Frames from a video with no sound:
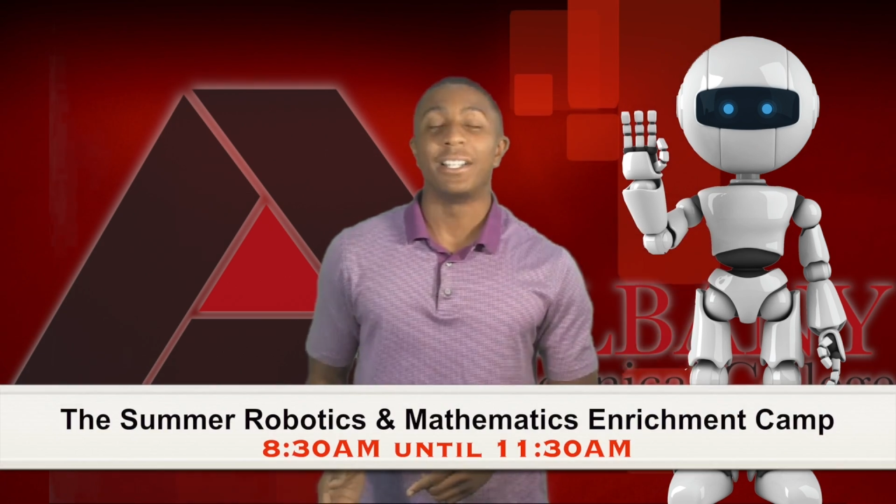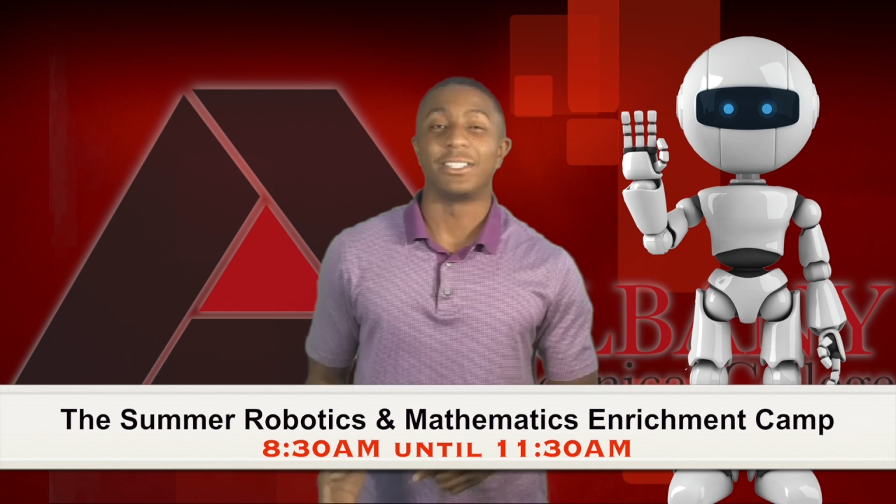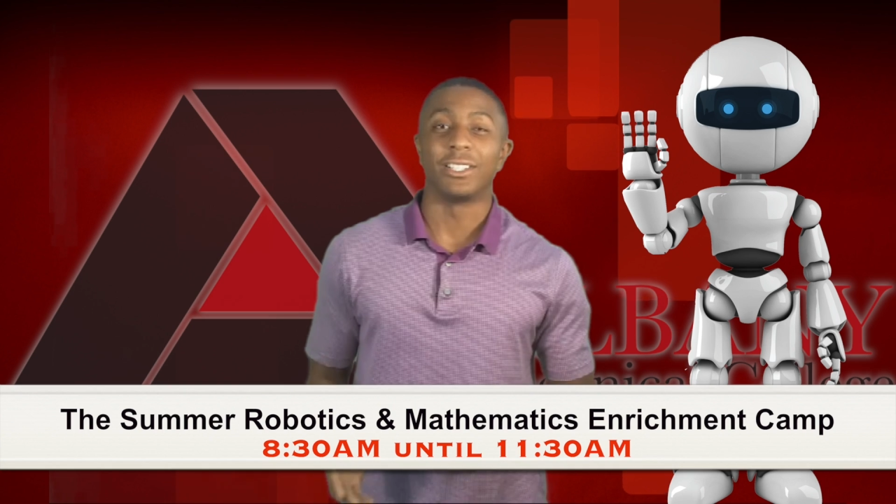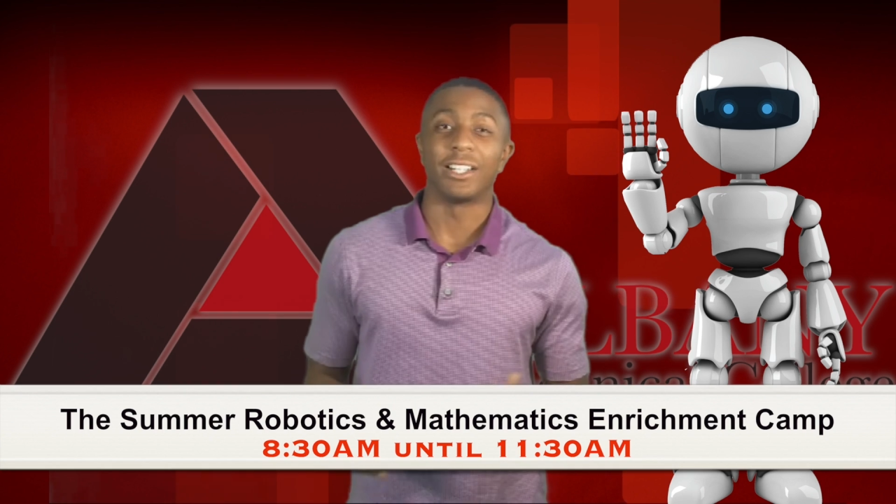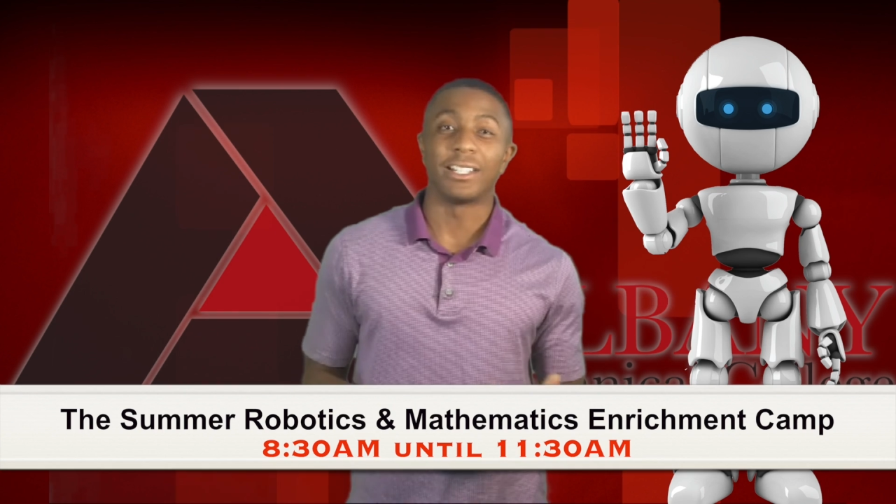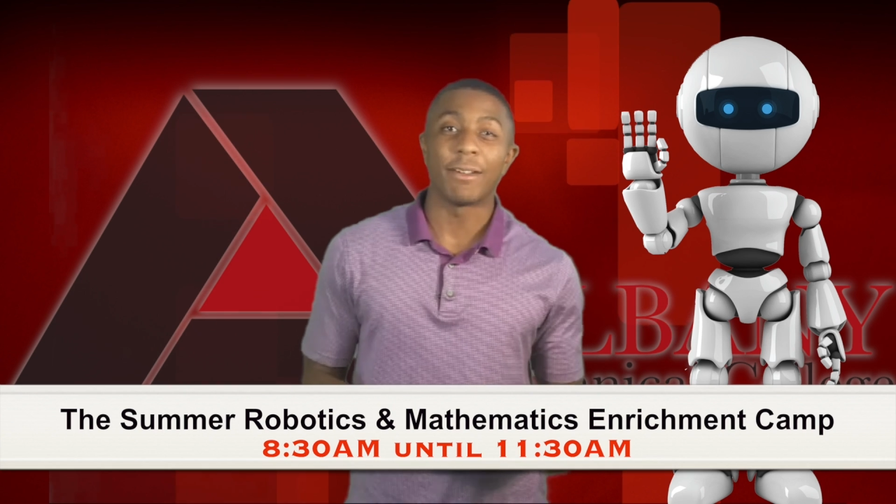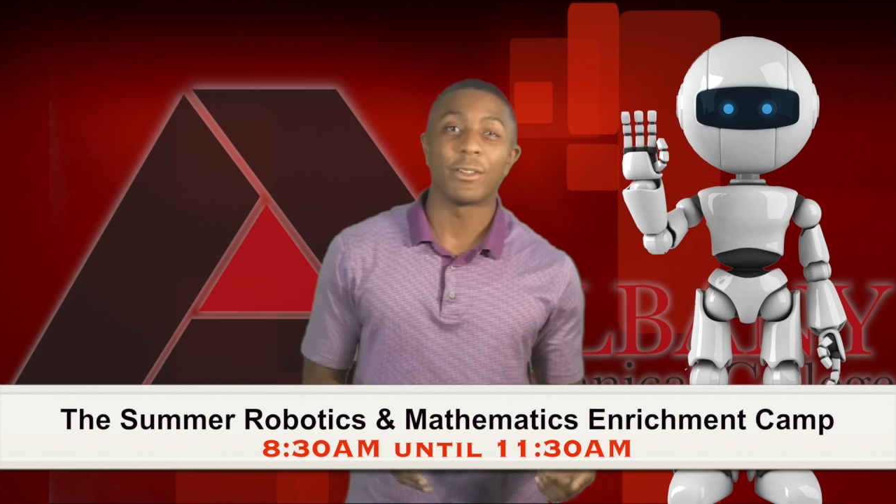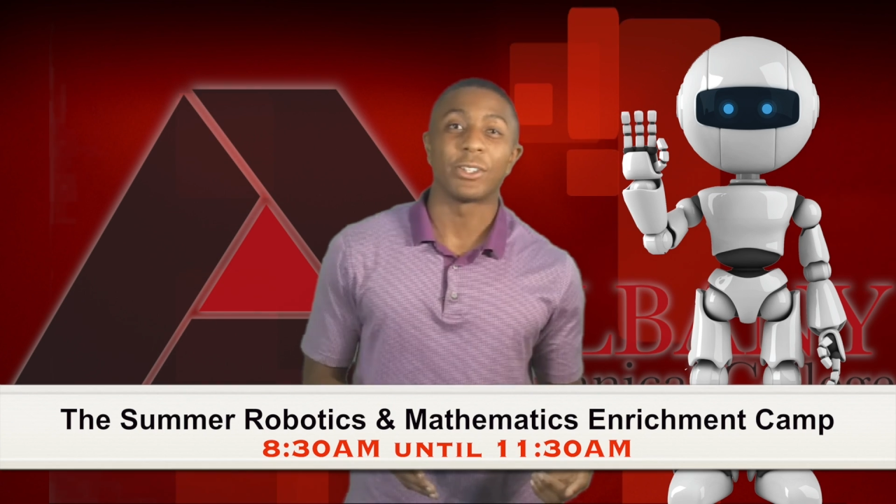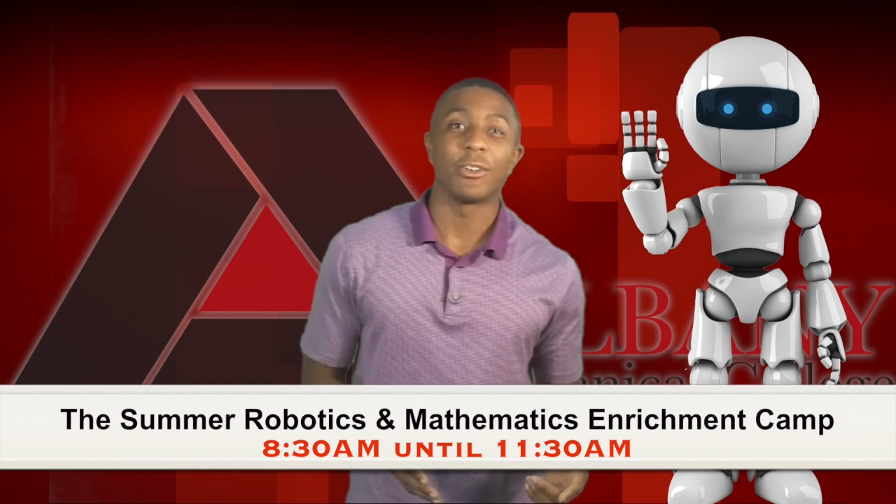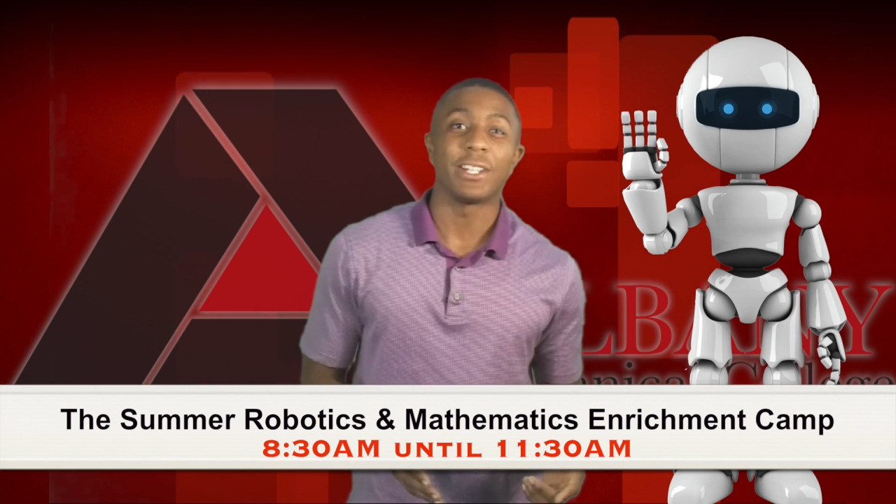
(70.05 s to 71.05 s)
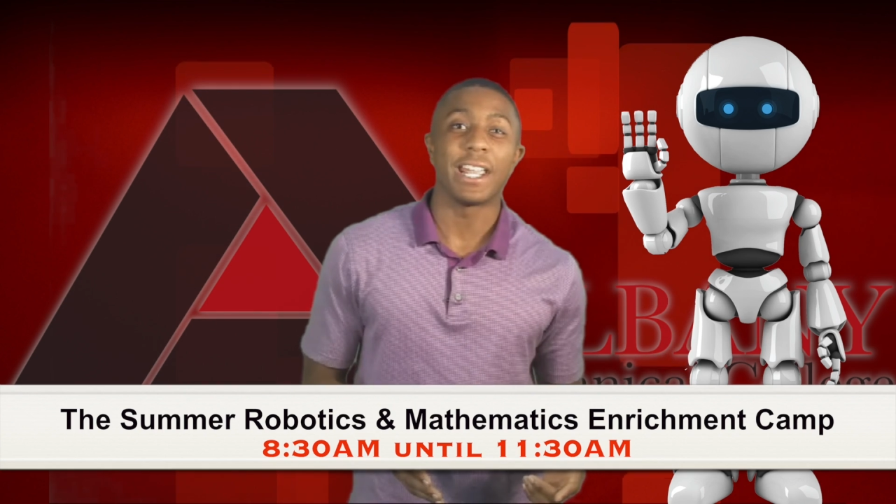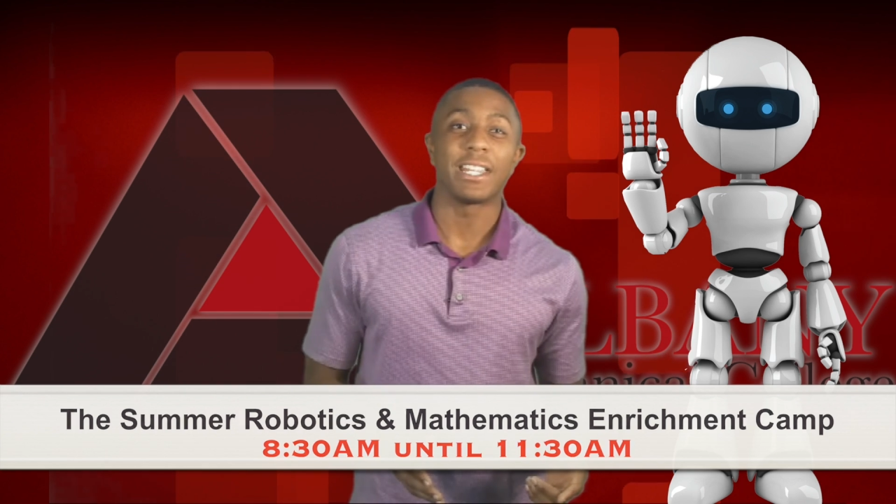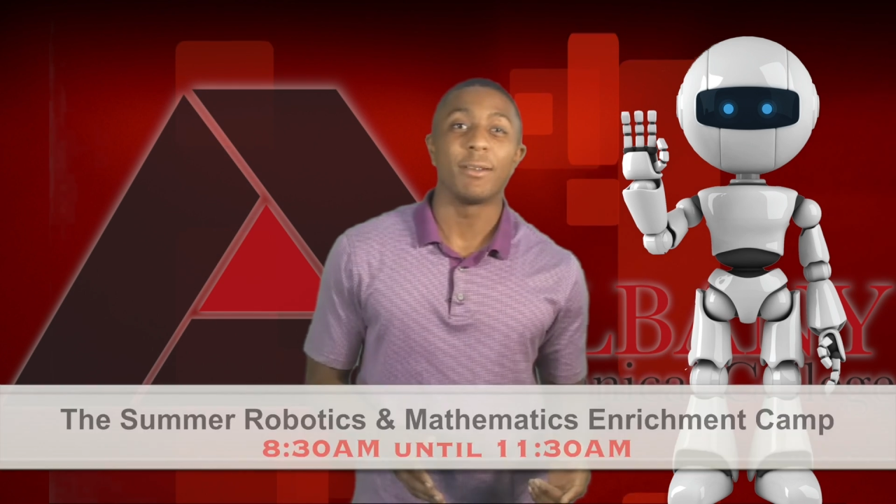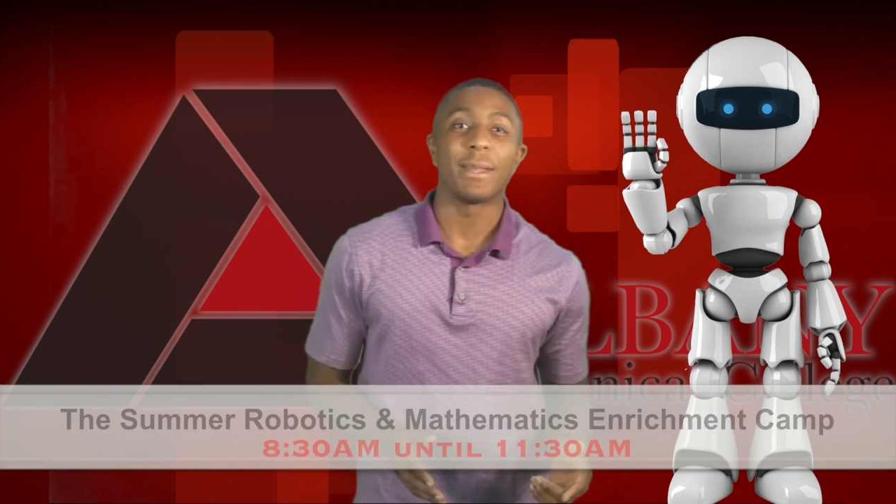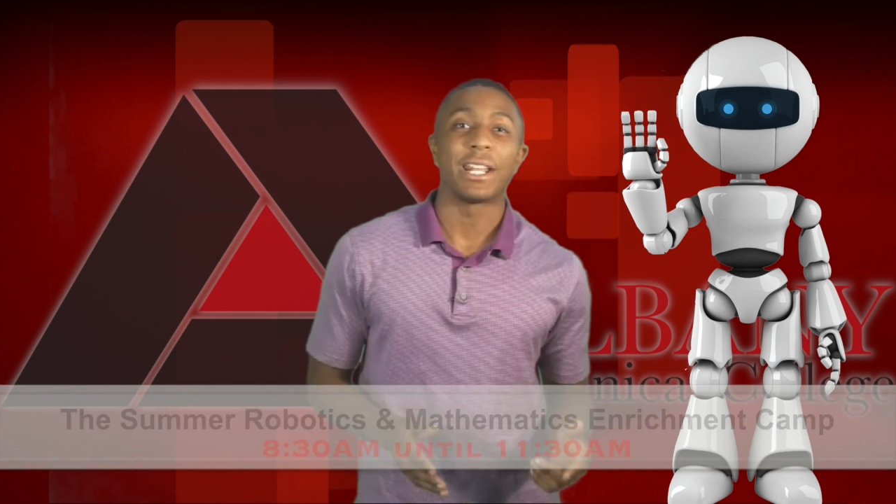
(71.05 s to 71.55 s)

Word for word: until 11.30 a.m.